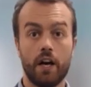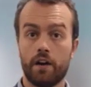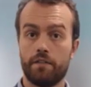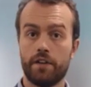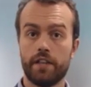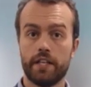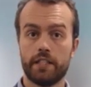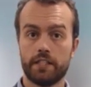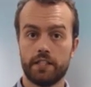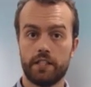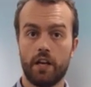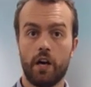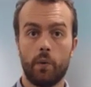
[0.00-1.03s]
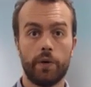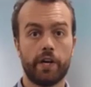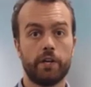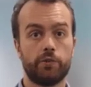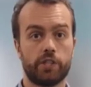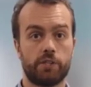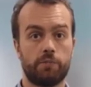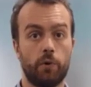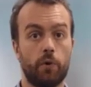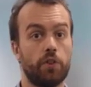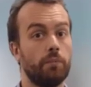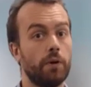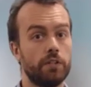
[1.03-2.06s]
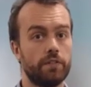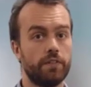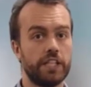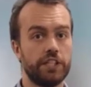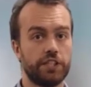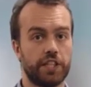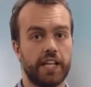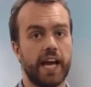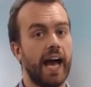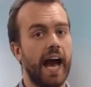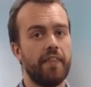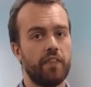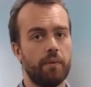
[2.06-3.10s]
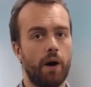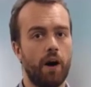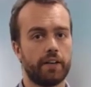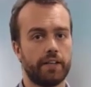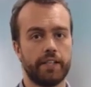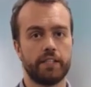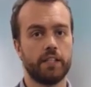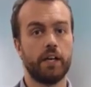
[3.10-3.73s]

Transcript: For this, we're going to explore the motivation and the market